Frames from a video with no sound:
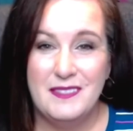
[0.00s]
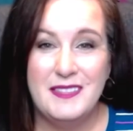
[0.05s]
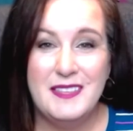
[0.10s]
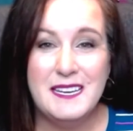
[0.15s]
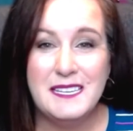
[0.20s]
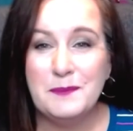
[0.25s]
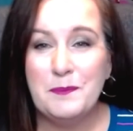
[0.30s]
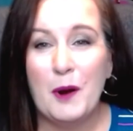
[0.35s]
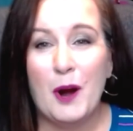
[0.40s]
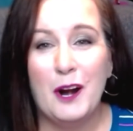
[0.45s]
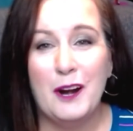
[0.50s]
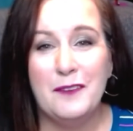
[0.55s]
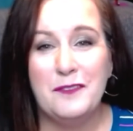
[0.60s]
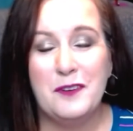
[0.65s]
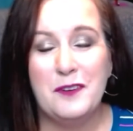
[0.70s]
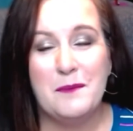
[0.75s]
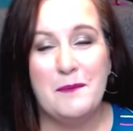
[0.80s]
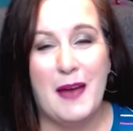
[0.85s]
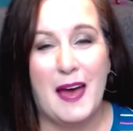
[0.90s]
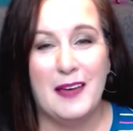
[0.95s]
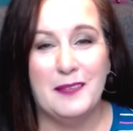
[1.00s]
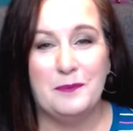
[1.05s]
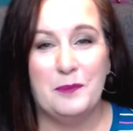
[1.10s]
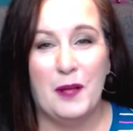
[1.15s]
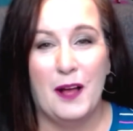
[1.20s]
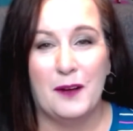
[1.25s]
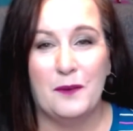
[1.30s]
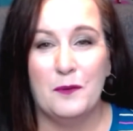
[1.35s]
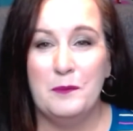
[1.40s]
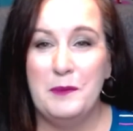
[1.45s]
This part of your math
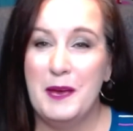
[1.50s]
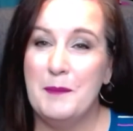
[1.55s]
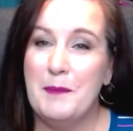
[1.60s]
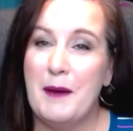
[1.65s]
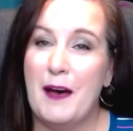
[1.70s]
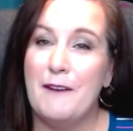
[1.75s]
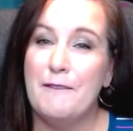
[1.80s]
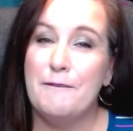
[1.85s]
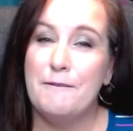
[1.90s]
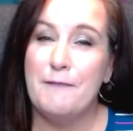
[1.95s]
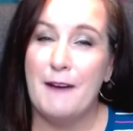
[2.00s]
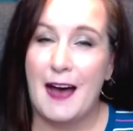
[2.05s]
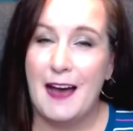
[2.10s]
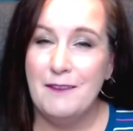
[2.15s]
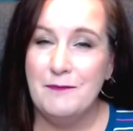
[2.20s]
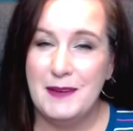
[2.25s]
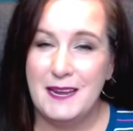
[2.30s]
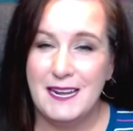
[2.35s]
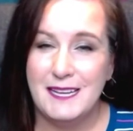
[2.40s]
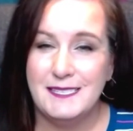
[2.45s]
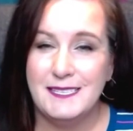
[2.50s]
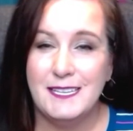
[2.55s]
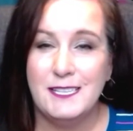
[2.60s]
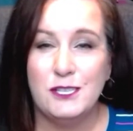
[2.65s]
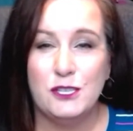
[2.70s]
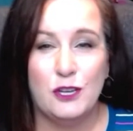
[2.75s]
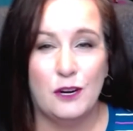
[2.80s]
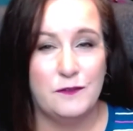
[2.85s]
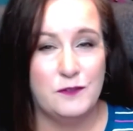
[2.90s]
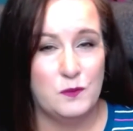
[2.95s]
block will be about five minutes and
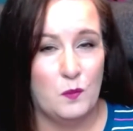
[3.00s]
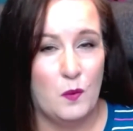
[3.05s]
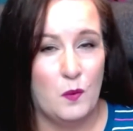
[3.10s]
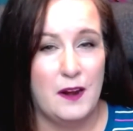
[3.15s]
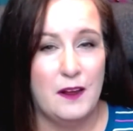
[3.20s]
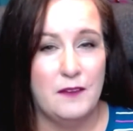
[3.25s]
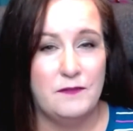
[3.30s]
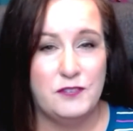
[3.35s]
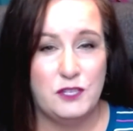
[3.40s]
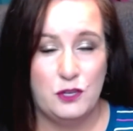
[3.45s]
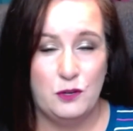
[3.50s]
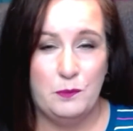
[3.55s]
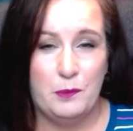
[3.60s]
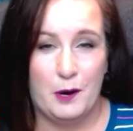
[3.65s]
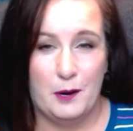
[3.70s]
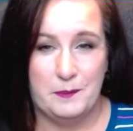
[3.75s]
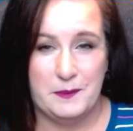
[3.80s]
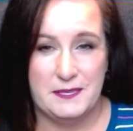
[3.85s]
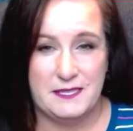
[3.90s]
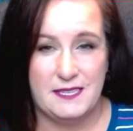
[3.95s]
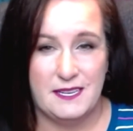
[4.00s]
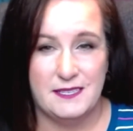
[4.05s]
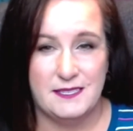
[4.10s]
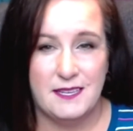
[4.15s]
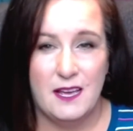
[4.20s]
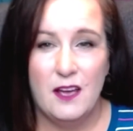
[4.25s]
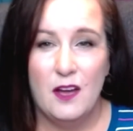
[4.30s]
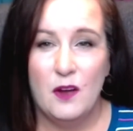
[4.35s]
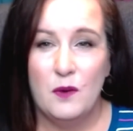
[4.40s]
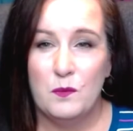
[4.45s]
serves one of two
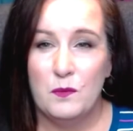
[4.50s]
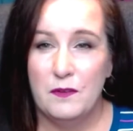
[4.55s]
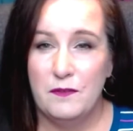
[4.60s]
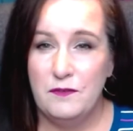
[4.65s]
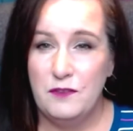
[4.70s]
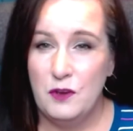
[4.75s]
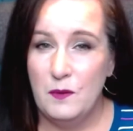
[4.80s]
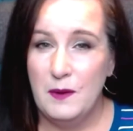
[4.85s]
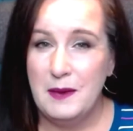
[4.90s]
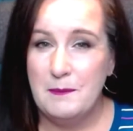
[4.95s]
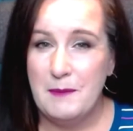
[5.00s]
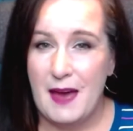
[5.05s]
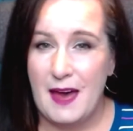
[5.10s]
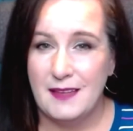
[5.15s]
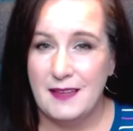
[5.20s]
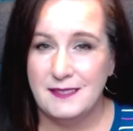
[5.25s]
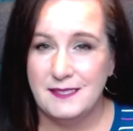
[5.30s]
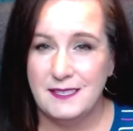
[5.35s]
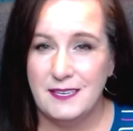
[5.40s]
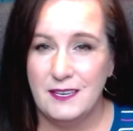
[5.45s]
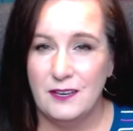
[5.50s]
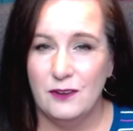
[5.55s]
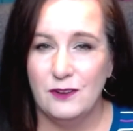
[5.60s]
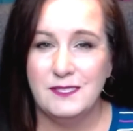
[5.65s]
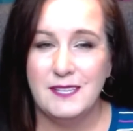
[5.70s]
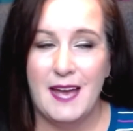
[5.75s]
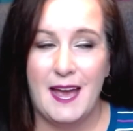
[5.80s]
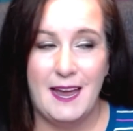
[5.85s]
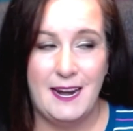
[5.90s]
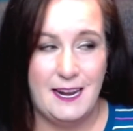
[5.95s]
purposes reviewing math
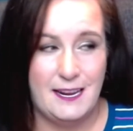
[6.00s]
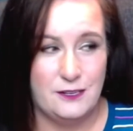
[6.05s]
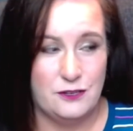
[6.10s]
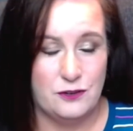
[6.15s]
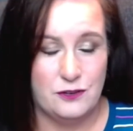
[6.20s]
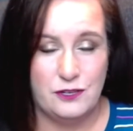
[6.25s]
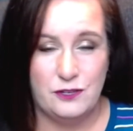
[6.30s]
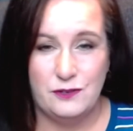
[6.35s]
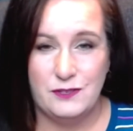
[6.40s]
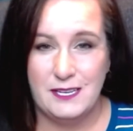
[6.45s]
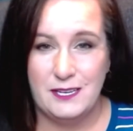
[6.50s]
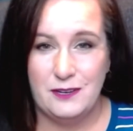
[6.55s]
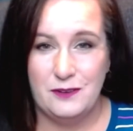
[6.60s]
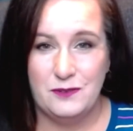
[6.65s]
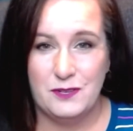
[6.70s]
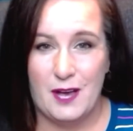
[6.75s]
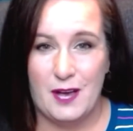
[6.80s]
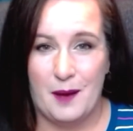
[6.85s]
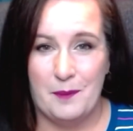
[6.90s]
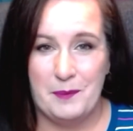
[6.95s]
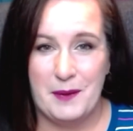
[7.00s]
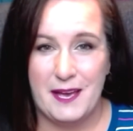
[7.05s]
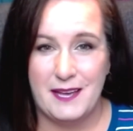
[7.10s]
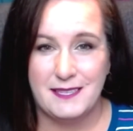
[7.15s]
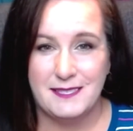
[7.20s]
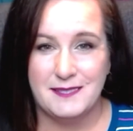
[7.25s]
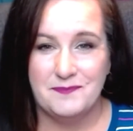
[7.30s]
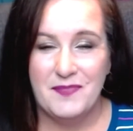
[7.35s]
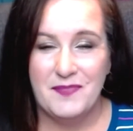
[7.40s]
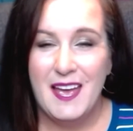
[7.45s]
skills and introducing new
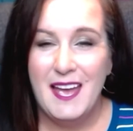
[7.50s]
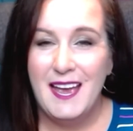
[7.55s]
topics.